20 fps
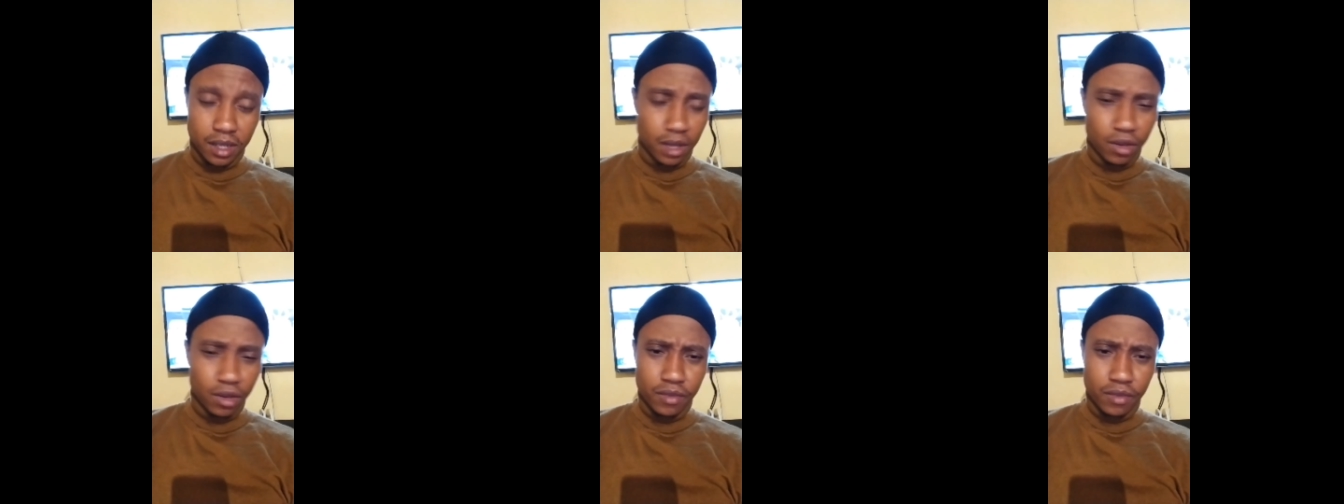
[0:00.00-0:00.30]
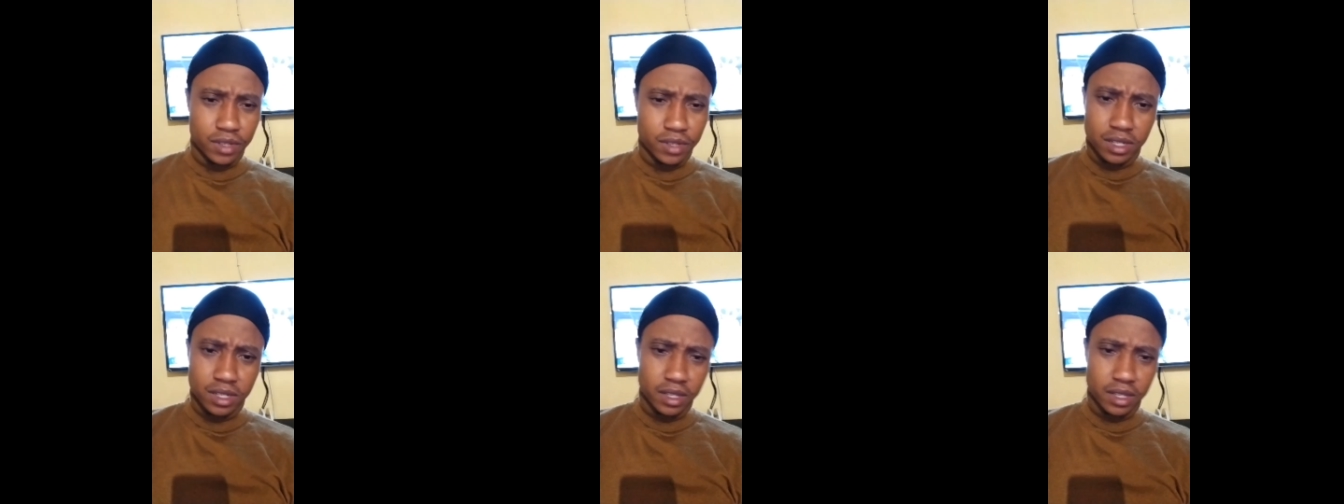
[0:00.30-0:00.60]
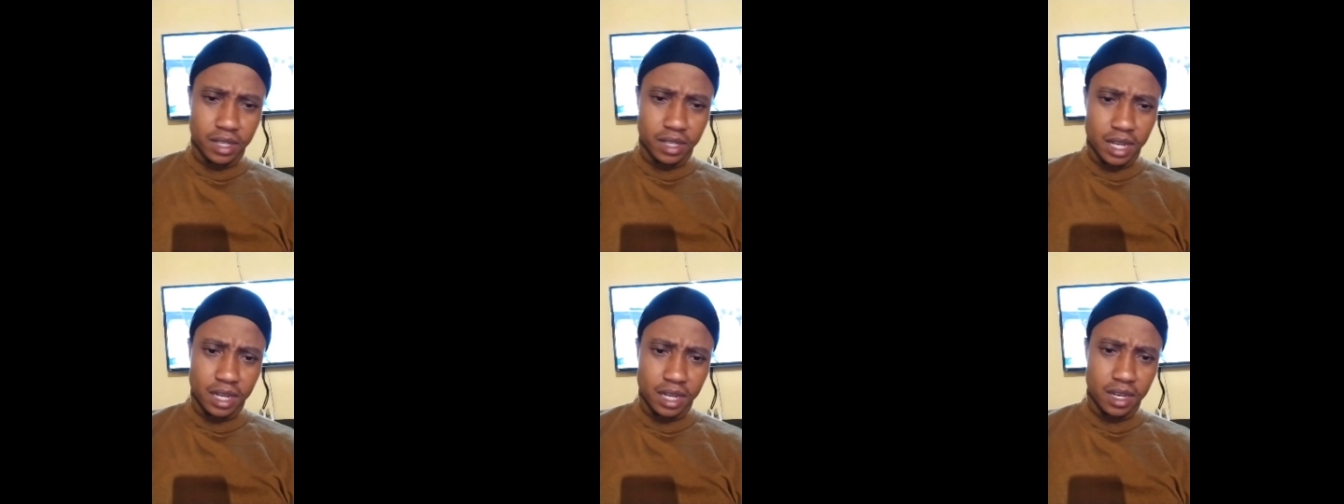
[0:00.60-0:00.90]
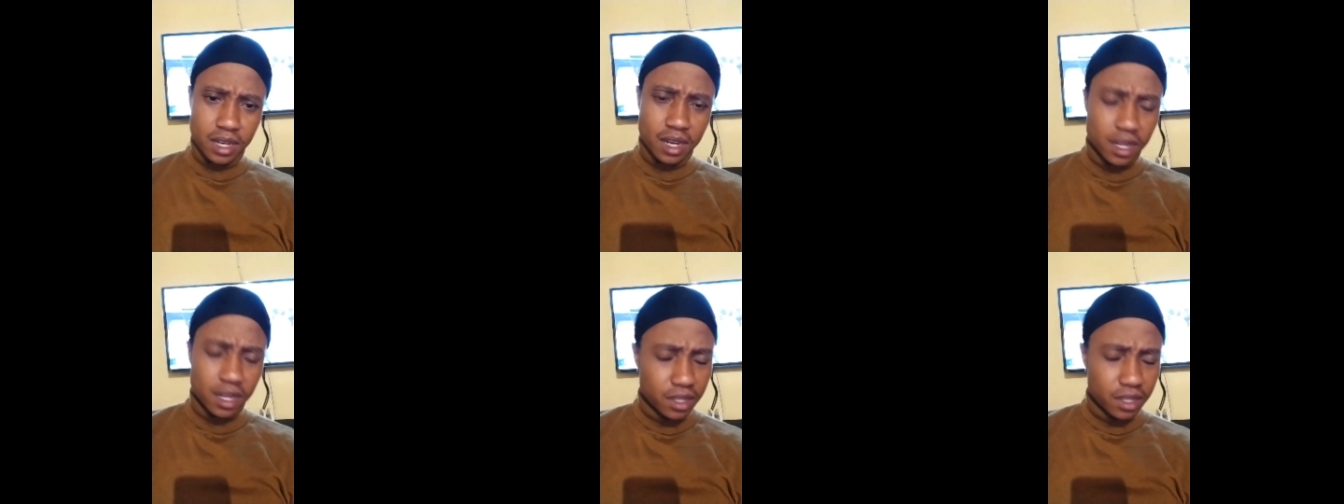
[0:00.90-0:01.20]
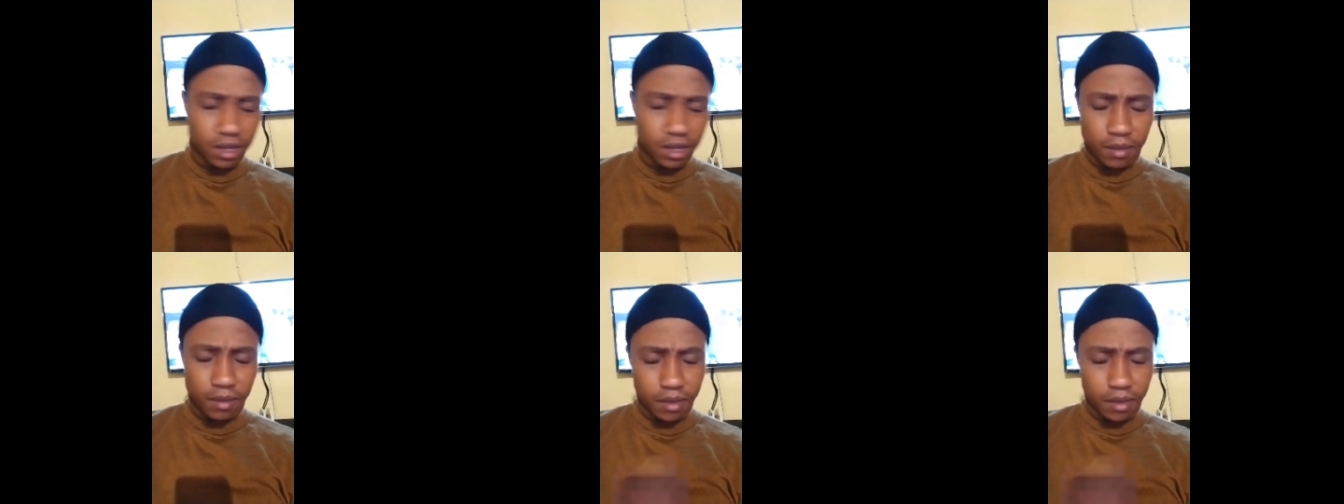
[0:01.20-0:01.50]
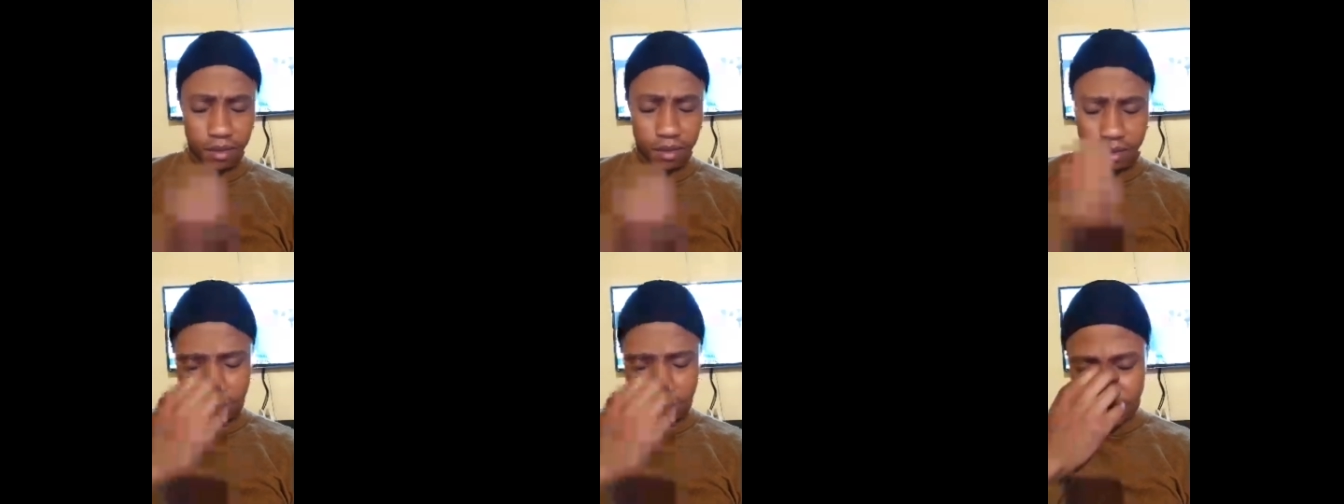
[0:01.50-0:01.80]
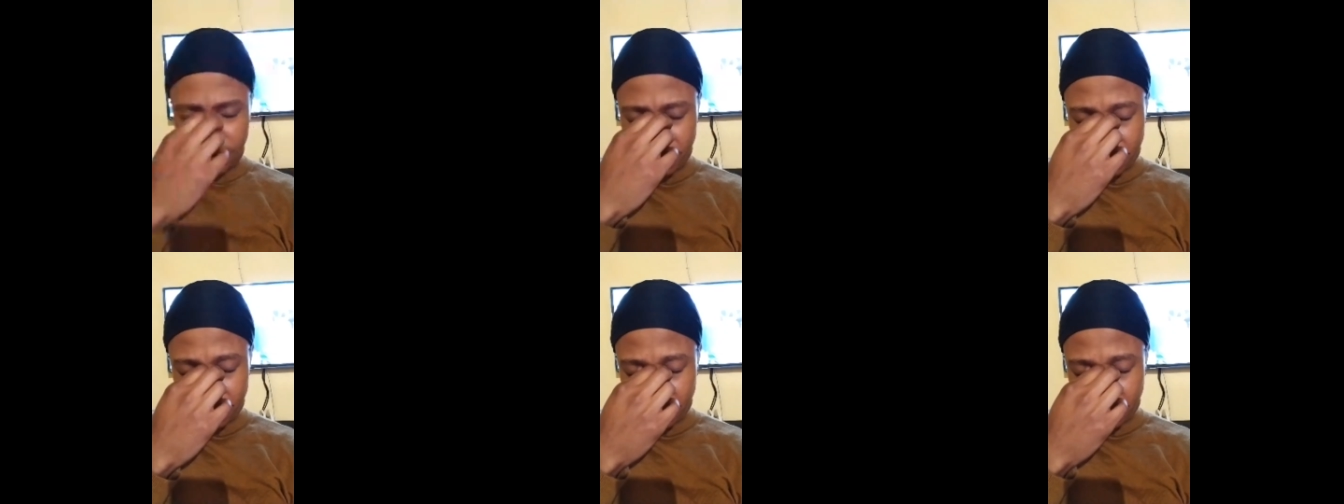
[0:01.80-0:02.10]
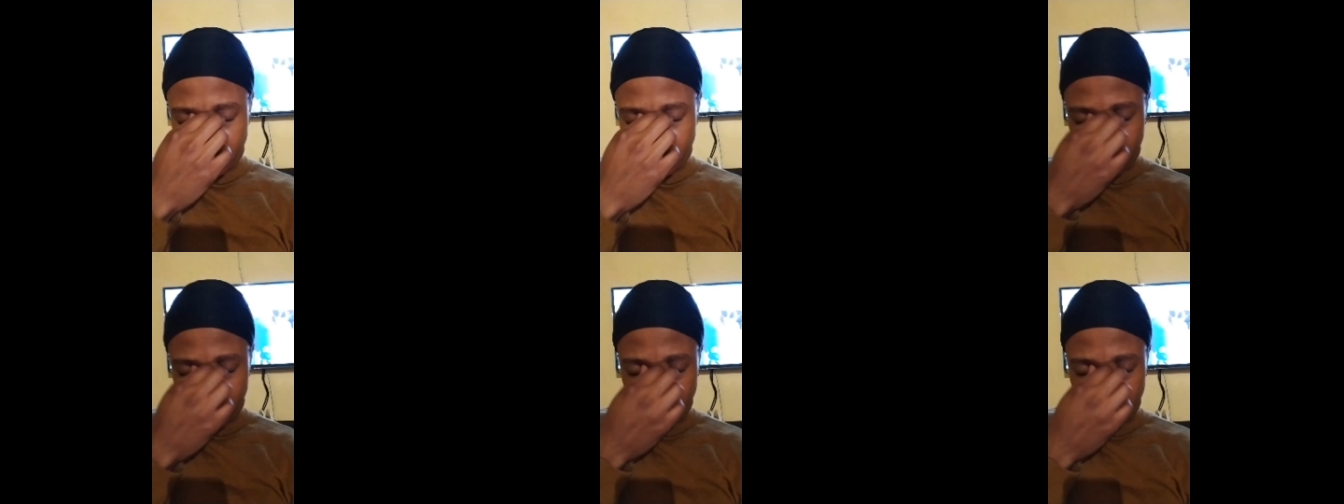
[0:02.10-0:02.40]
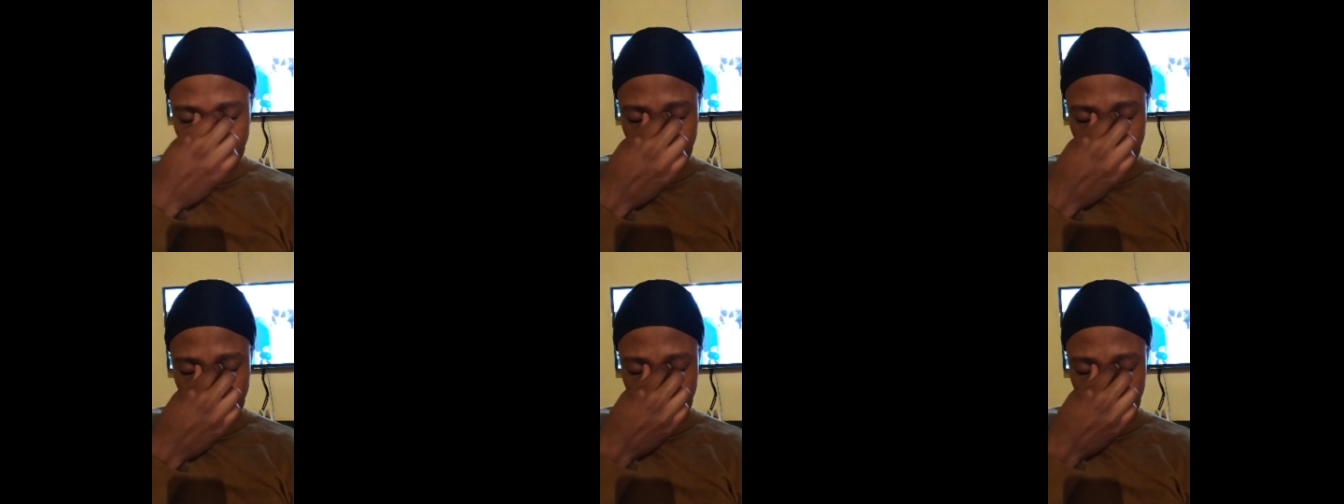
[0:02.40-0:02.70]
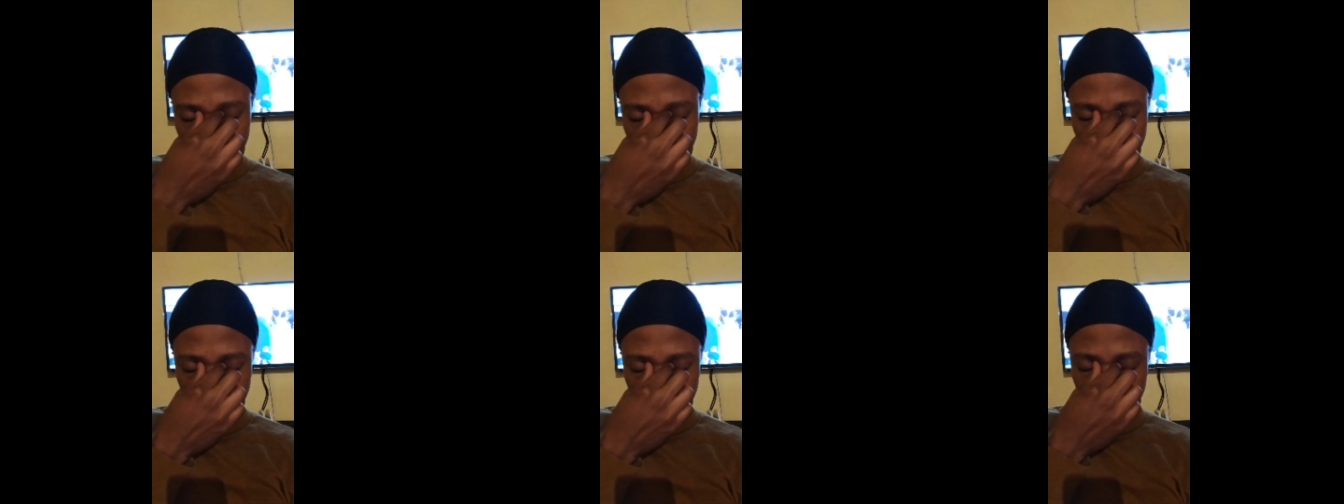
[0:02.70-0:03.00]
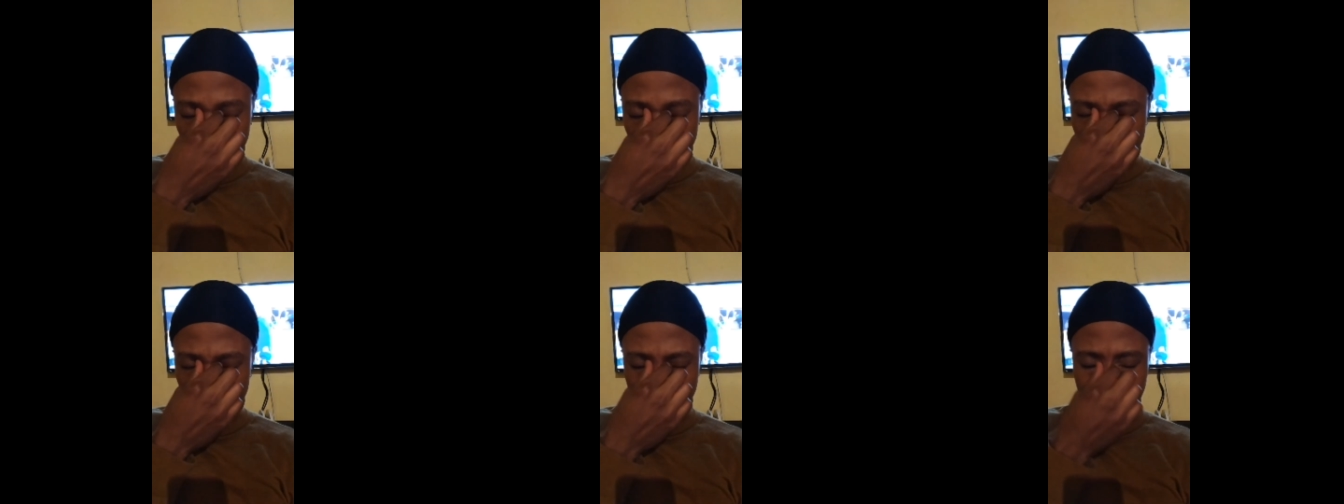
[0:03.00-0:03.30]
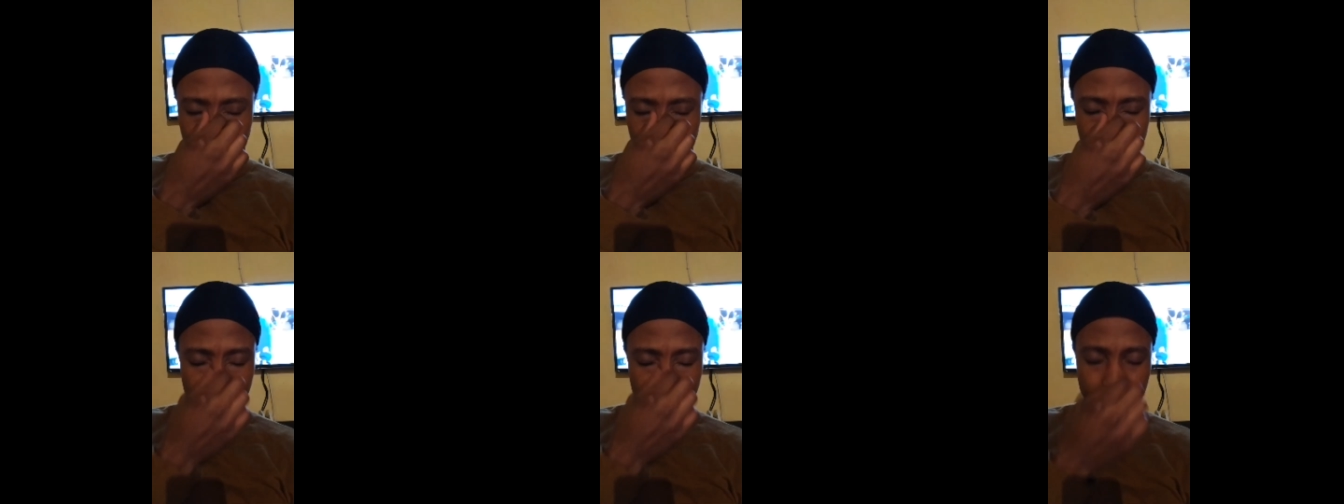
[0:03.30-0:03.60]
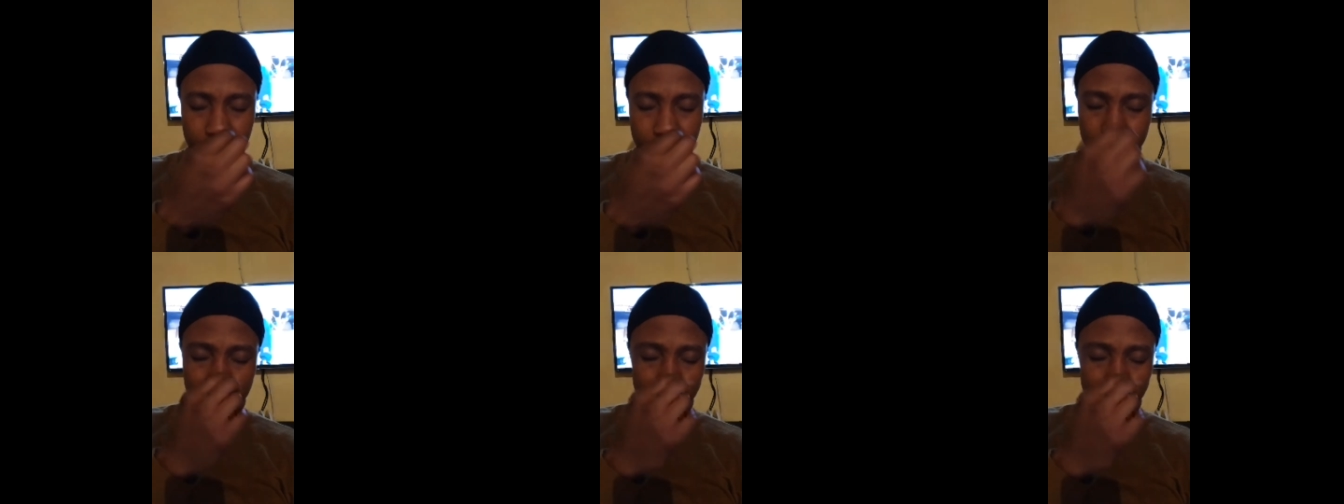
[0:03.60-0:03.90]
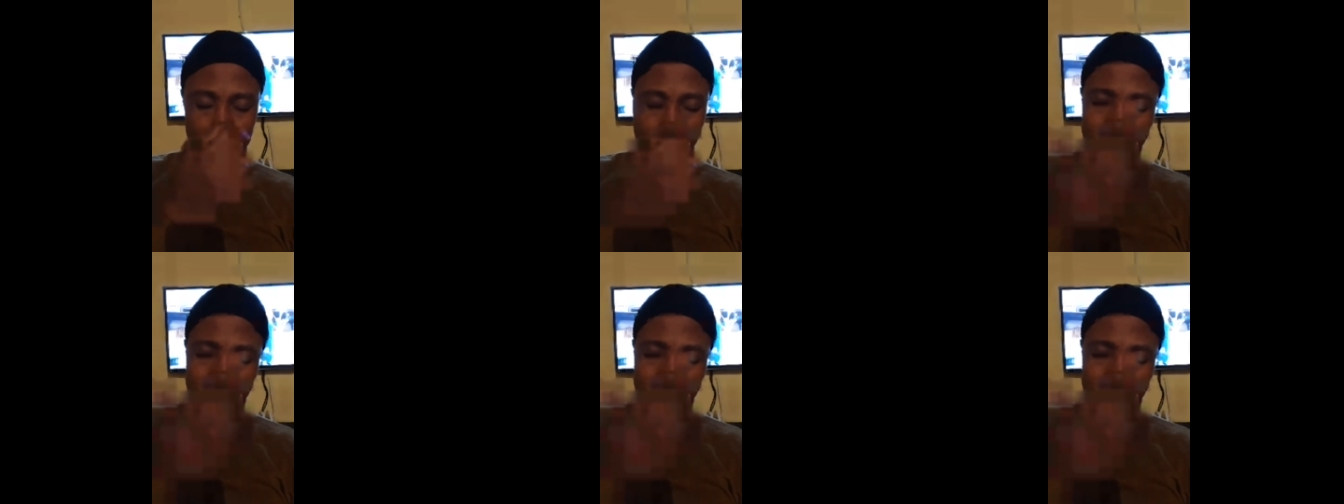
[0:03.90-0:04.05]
obviously you cannot concentrate, and you can never tap into your